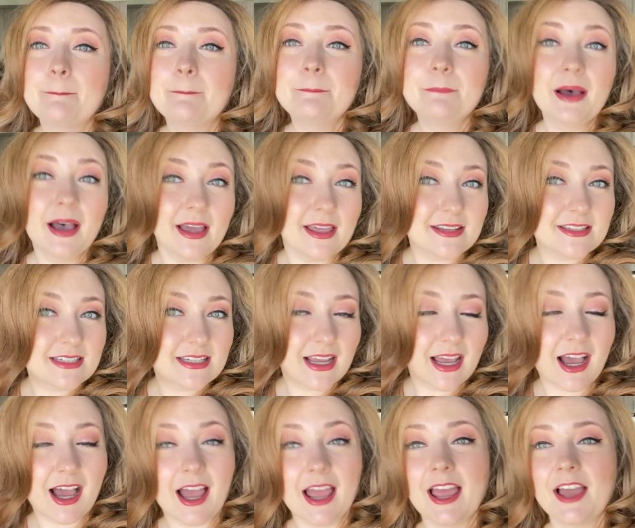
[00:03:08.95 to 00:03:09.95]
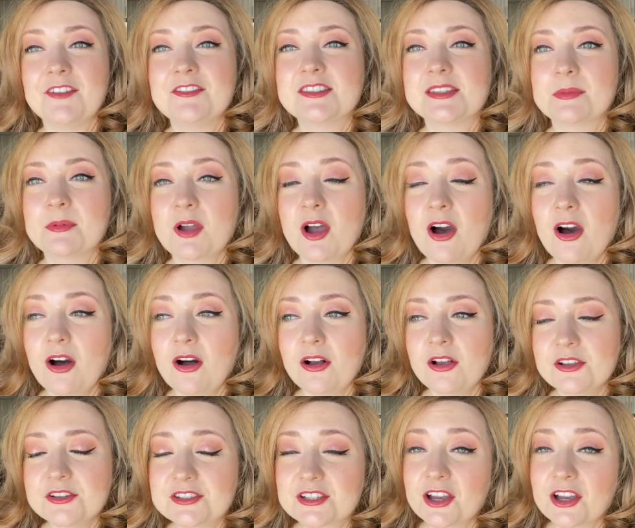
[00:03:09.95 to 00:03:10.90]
But I have some calls